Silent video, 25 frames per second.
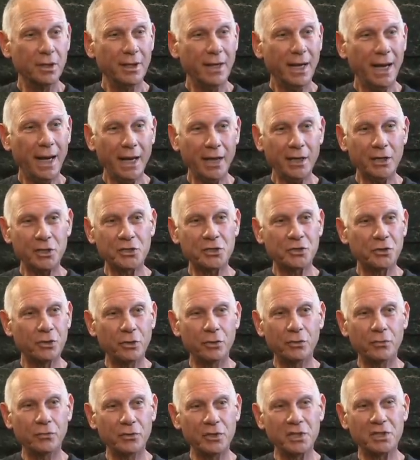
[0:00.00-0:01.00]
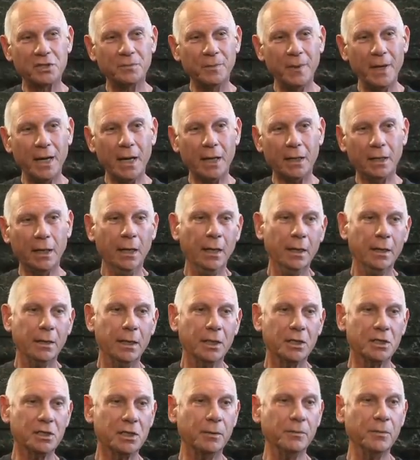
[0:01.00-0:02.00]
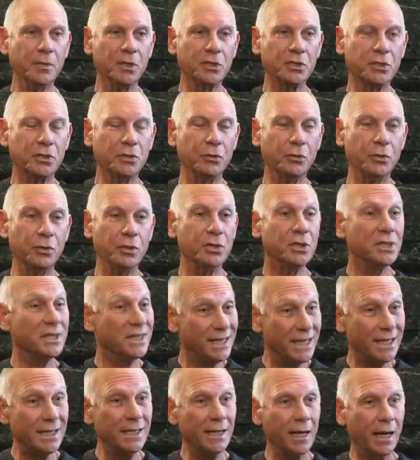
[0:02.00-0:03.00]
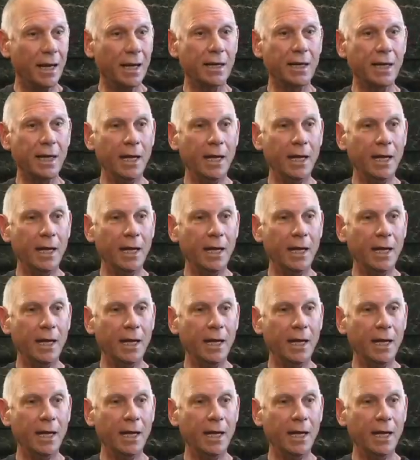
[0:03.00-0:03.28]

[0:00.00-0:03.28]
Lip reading: had a certain respect that some of the students did not